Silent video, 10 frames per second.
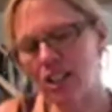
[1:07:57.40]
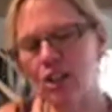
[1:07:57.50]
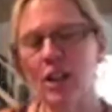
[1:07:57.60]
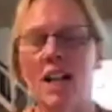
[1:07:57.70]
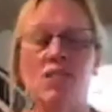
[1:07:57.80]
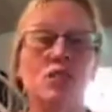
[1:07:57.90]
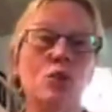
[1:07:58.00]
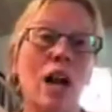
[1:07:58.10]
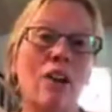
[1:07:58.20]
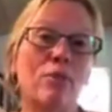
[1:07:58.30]
You know, guys,
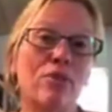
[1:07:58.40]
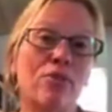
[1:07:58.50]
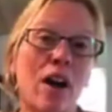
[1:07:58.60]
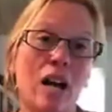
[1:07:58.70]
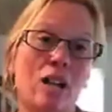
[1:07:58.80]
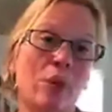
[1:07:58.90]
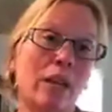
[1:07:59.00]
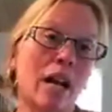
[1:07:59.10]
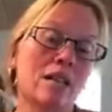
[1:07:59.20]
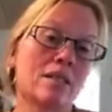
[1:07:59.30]
you have been
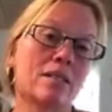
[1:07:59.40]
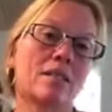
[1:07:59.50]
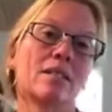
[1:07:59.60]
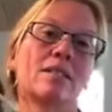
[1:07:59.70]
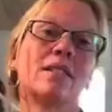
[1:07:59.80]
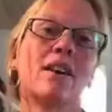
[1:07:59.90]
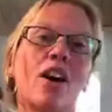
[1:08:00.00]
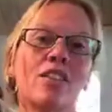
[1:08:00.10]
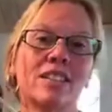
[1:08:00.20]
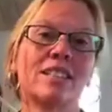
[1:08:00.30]
following us
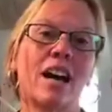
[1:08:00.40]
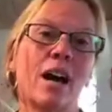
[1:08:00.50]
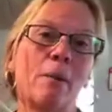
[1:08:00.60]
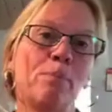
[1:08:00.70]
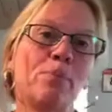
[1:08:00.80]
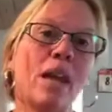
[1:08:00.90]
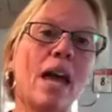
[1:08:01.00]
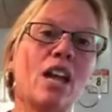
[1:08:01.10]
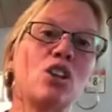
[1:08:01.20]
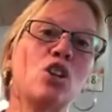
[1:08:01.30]
all this time,
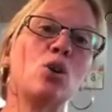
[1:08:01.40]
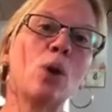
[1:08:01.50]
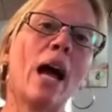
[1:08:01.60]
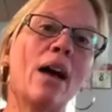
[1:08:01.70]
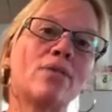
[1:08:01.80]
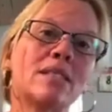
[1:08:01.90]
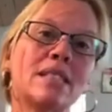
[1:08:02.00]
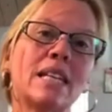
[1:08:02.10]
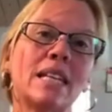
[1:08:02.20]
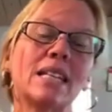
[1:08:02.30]
and you have
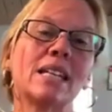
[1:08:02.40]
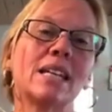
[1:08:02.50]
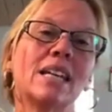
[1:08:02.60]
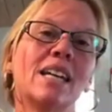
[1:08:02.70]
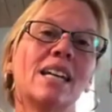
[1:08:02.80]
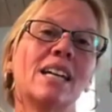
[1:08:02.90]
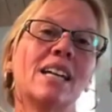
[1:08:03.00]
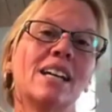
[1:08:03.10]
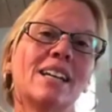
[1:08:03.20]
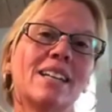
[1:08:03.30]
seen
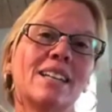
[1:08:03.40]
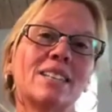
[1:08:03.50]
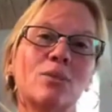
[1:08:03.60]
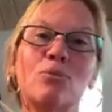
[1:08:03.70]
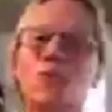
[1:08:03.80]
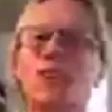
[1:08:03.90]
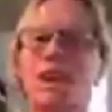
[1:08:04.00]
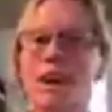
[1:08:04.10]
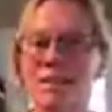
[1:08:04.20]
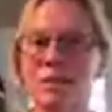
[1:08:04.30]
some
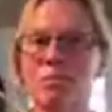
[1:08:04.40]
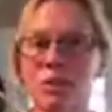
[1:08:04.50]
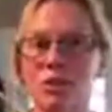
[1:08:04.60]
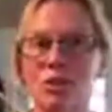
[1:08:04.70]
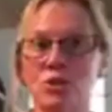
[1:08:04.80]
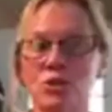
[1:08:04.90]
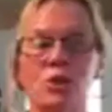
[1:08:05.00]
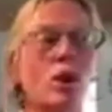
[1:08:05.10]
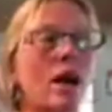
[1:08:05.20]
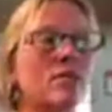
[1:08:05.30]
really awesome
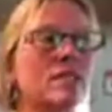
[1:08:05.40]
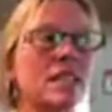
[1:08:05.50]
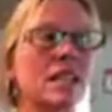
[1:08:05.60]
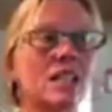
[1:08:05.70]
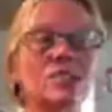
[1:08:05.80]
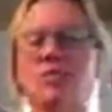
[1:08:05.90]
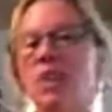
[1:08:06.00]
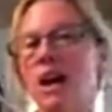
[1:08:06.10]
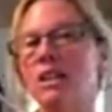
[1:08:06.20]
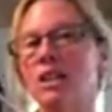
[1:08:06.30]
miracles. You have seen us
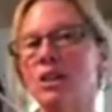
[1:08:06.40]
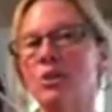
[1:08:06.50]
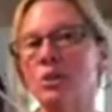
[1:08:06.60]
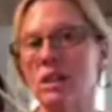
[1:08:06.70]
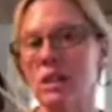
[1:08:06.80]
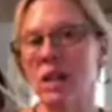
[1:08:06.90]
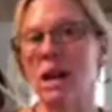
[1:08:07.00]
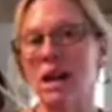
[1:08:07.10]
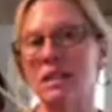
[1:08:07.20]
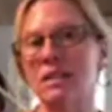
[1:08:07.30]
follow
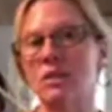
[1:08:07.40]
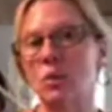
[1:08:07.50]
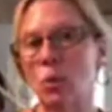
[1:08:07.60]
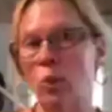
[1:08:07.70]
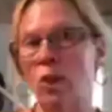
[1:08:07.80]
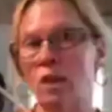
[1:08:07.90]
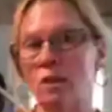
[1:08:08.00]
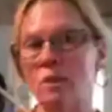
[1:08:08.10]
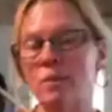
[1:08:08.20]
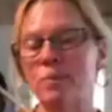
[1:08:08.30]
God's
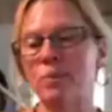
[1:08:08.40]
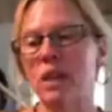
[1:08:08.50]
will